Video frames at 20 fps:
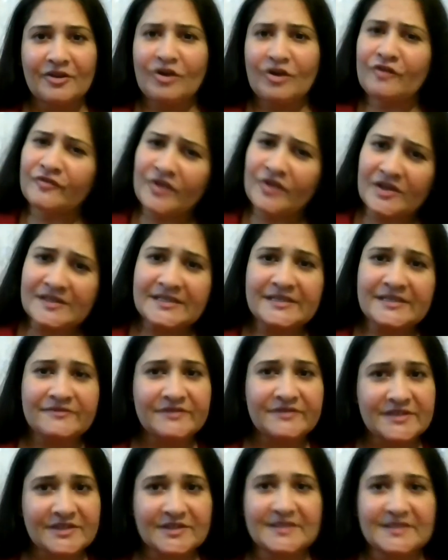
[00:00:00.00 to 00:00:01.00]
Of course,
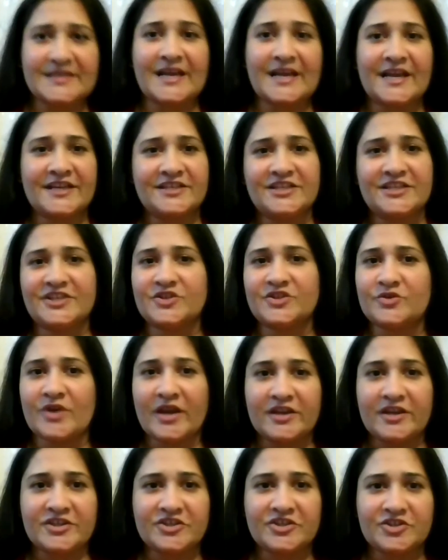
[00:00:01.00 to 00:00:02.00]
civil society
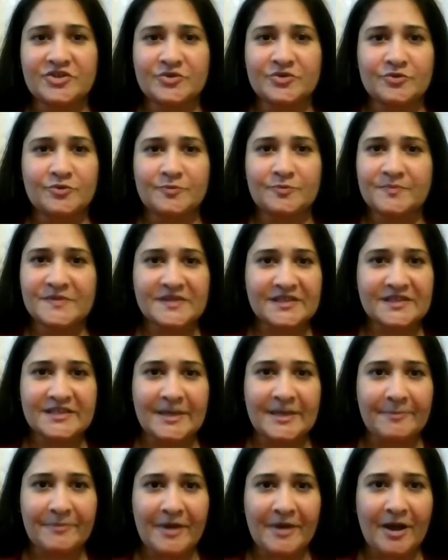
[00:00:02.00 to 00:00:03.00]
tried to
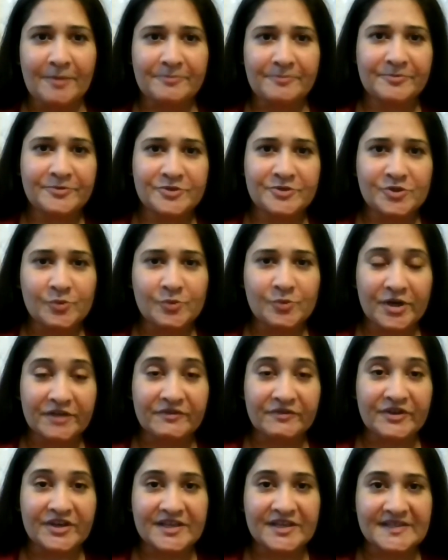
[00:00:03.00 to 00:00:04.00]
step up to
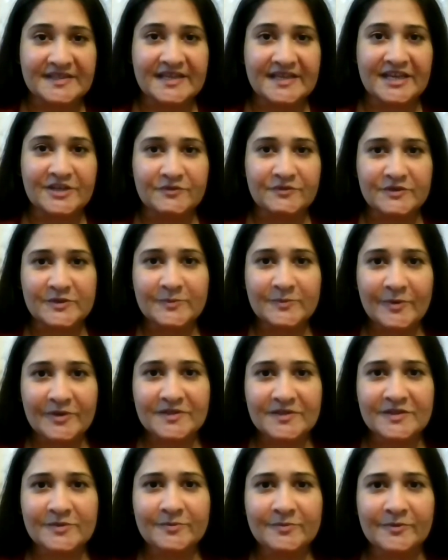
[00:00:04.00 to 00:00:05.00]
whatever extent was
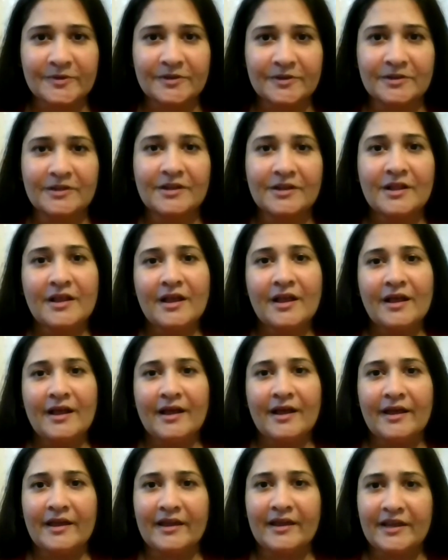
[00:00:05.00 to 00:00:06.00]
possible
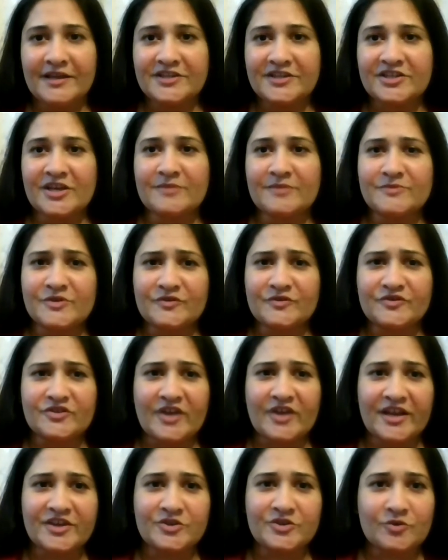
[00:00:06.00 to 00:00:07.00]
in terms of
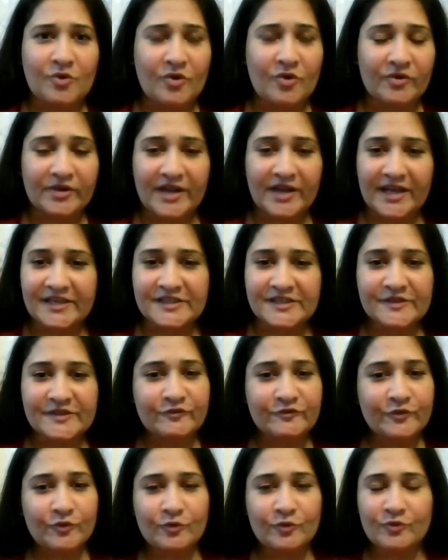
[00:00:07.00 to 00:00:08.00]
trying to organize
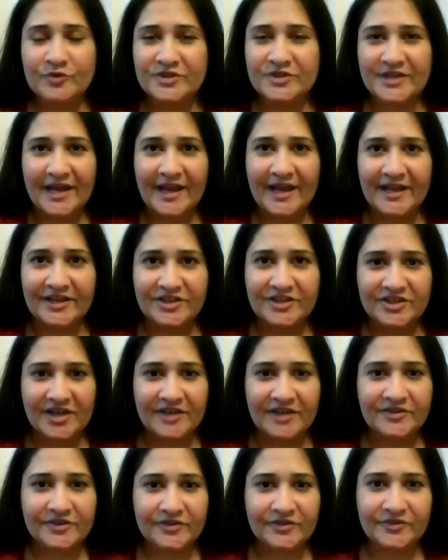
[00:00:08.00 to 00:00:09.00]
food and
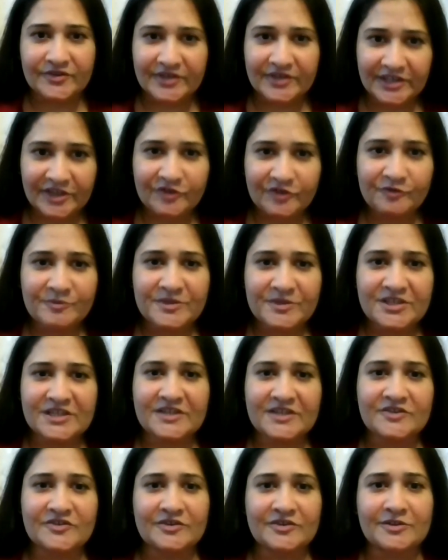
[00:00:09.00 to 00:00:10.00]
other relief
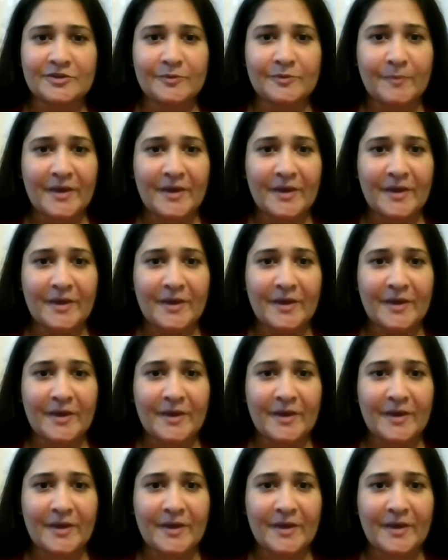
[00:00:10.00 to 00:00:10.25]
material.